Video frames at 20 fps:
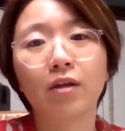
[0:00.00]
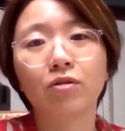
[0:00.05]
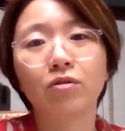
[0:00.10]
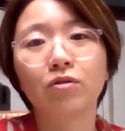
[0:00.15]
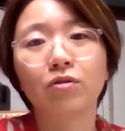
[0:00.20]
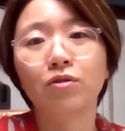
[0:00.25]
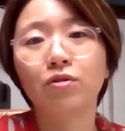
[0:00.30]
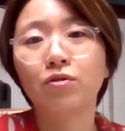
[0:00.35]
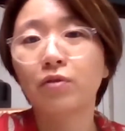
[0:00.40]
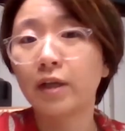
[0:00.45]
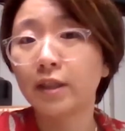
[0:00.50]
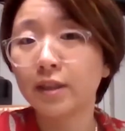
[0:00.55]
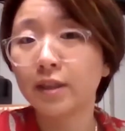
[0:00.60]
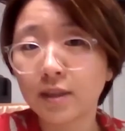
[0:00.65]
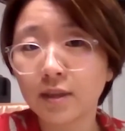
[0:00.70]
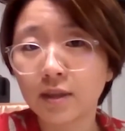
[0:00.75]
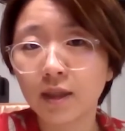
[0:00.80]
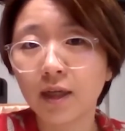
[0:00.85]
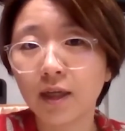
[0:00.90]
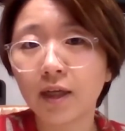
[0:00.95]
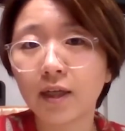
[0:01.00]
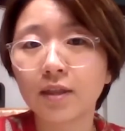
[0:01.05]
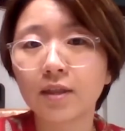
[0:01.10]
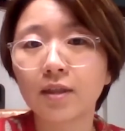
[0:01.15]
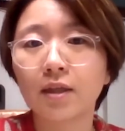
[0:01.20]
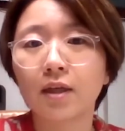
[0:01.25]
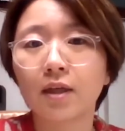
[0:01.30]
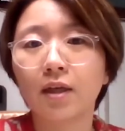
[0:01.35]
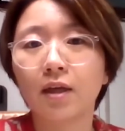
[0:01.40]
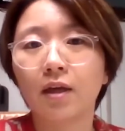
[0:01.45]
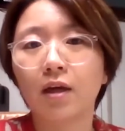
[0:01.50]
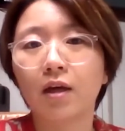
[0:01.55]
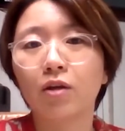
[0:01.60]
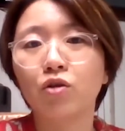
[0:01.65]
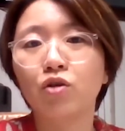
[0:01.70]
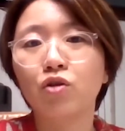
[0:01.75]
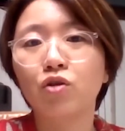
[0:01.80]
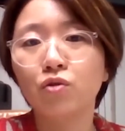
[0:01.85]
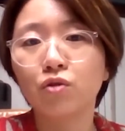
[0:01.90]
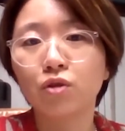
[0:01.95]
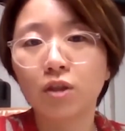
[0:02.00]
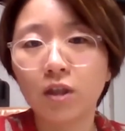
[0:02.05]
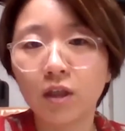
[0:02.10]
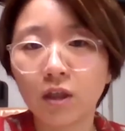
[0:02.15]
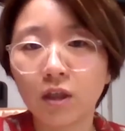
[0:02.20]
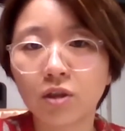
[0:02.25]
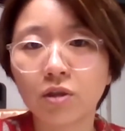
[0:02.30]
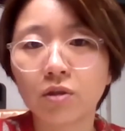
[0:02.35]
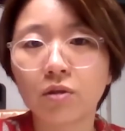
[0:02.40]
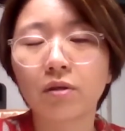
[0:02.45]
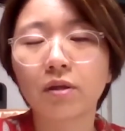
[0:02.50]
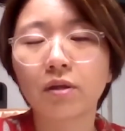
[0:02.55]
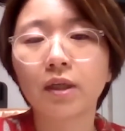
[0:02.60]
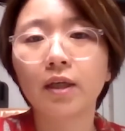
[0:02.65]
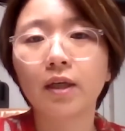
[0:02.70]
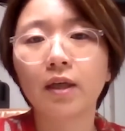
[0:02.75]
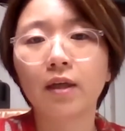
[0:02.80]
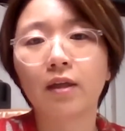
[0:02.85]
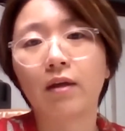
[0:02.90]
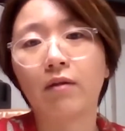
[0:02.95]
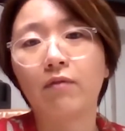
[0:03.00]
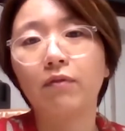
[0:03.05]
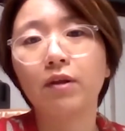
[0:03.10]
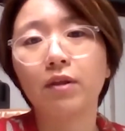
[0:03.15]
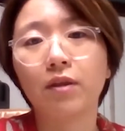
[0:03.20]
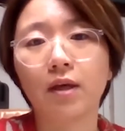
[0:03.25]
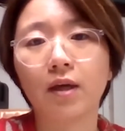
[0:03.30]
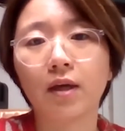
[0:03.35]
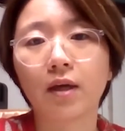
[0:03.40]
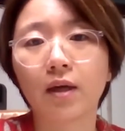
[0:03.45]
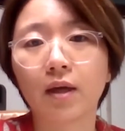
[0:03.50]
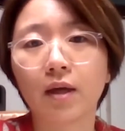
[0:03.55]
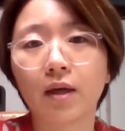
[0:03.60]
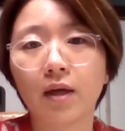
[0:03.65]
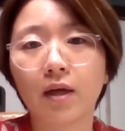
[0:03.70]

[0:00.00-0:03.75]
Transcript: to translate and use dictionary and everything.